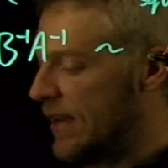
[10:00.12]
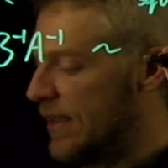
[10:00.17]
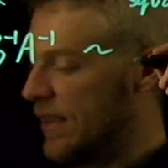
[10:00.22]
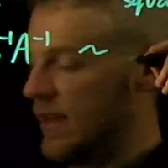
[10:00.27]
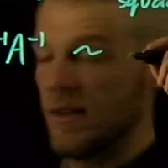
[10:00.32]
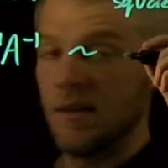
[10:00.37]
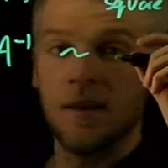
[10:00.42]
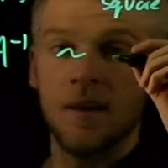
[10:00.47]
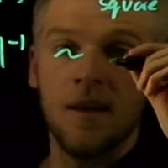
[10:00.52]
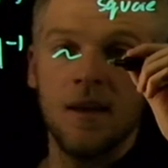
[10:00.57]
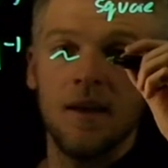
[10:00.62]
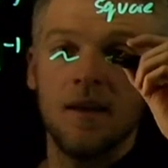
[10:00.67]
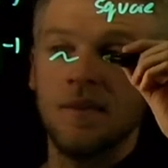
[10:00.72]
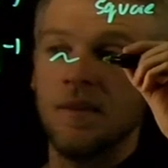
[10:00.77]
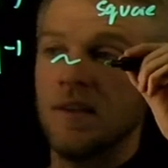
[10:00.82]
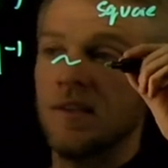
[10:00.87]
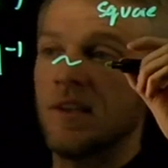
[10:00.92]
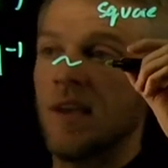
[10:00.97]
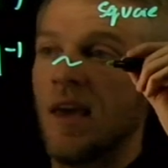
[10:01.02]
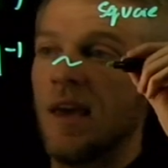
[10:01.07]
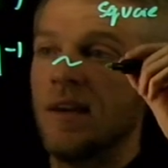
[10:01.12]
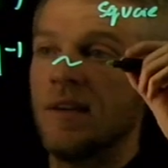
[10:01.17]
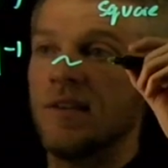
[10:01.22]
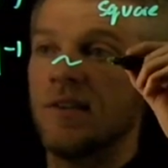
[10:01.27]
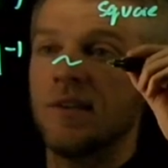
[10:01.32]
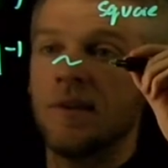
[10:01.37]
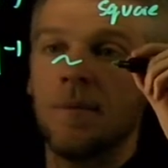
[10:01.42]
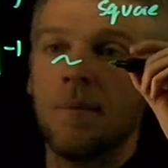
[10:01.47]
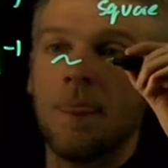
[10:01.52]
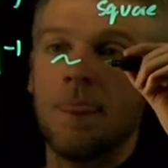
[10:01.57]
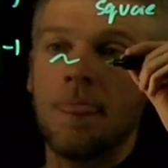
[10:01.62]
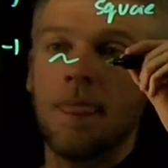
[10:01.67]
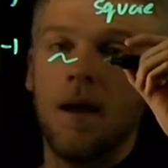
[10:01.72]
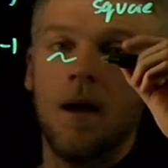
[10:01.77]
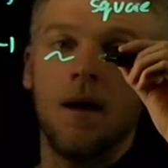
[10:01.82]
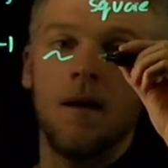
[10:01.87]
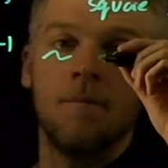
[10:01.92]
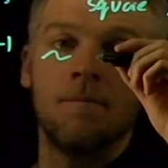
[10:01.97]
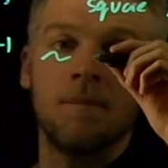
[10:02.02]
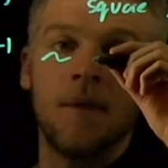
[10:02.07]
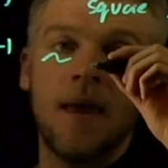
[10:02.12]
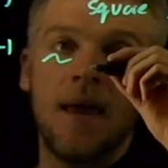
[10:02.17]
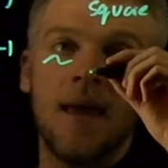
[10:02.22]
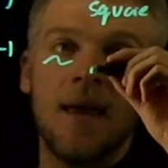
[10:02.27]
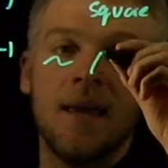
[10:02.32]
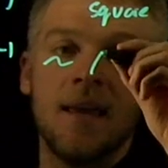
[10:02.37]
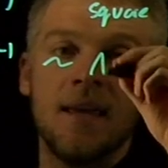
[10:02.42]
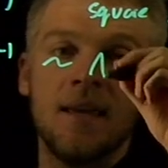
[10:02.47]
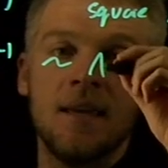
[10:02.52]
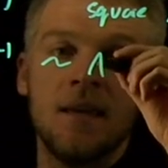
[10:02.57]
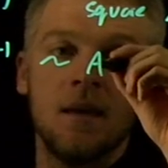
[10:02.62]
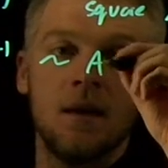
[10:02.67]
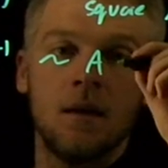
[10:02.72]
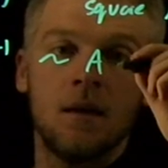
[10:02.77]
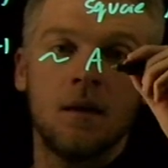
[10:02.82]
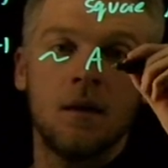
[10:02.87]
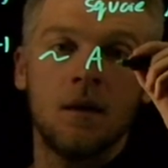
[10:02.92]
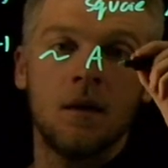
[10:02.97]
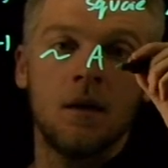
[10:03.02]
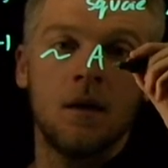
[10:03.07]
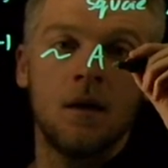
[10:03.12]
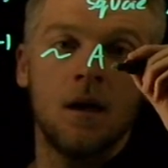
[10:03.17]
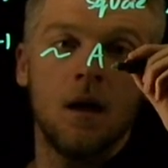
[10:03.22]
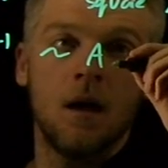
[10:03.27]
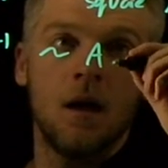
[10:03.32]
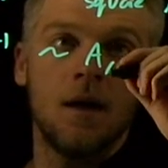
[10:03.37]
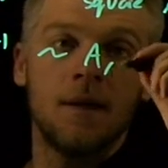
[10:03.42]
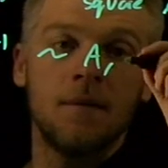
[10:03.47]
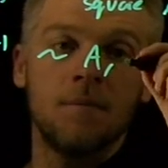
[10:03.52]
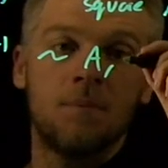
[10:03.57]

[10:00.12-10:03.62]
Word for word: that in this case, um, A and